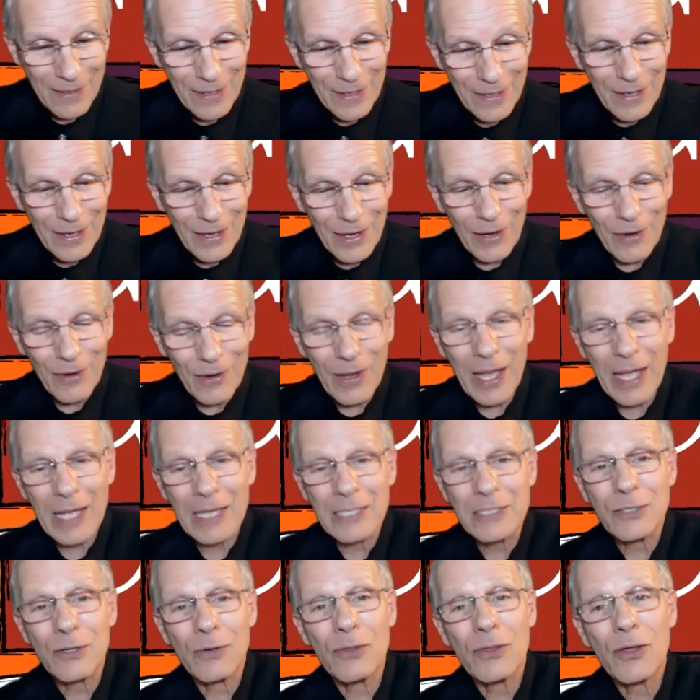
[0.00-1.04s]
Okay,
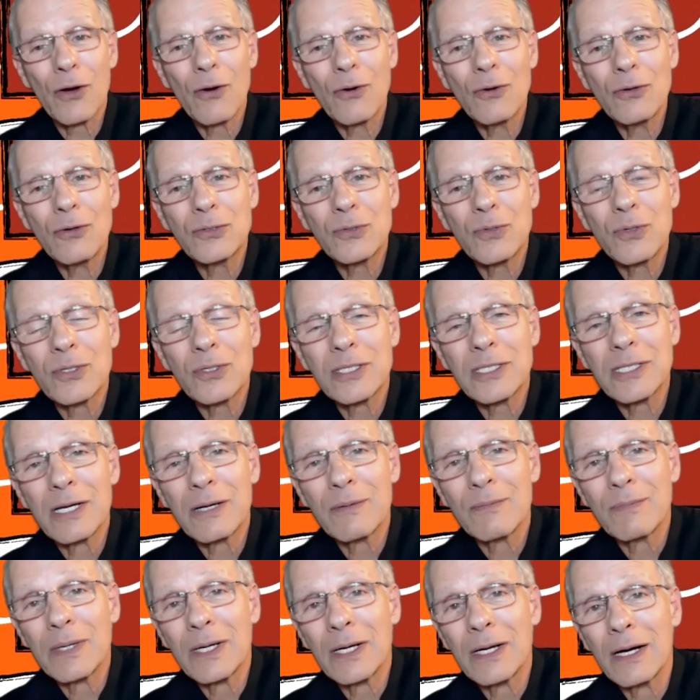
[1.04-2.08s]
so those were
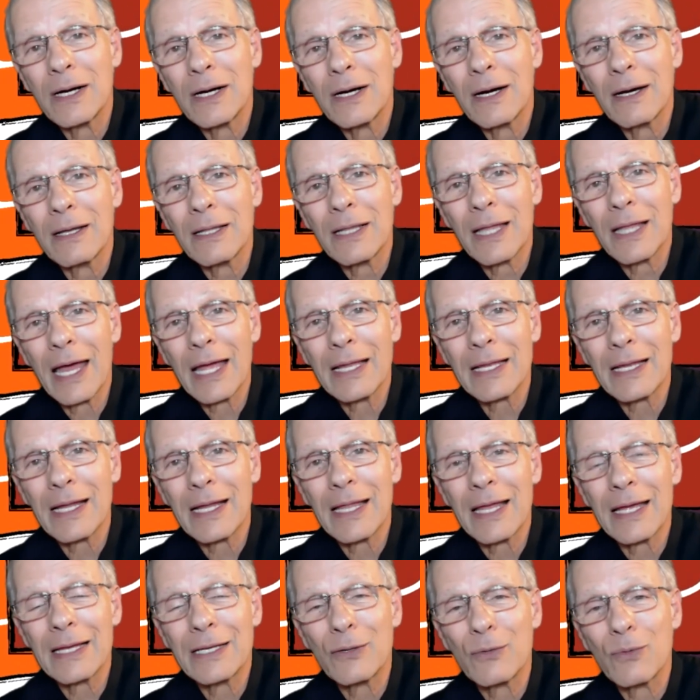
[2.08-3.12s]
some, I
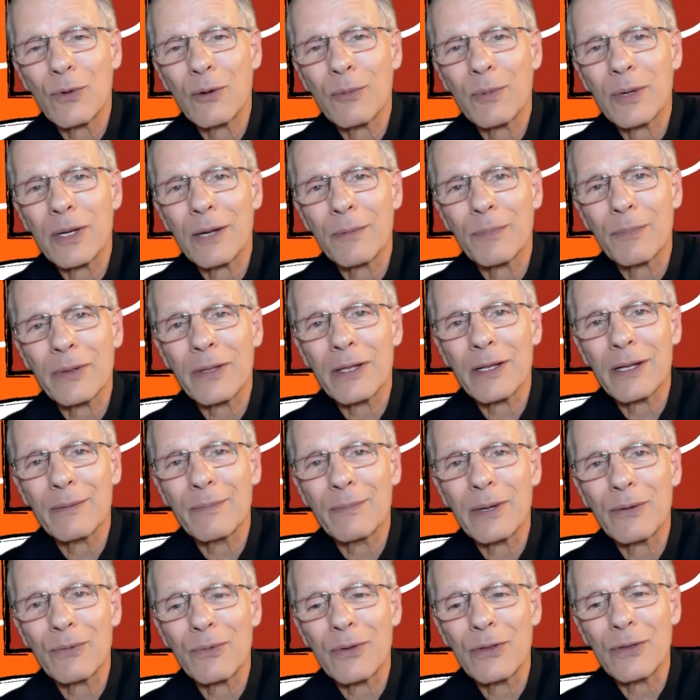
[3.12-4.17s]
like to warm it up a little
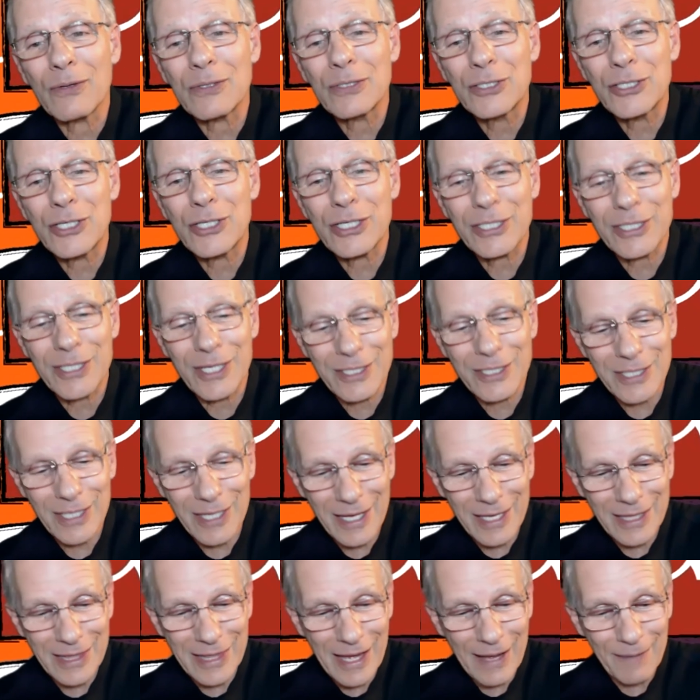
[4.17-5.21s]
bit with those chistes
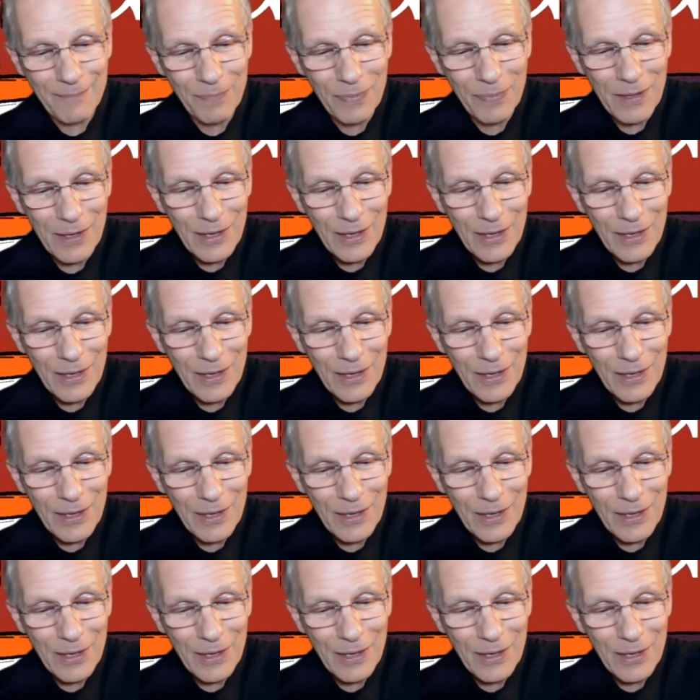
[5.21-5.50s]
like that.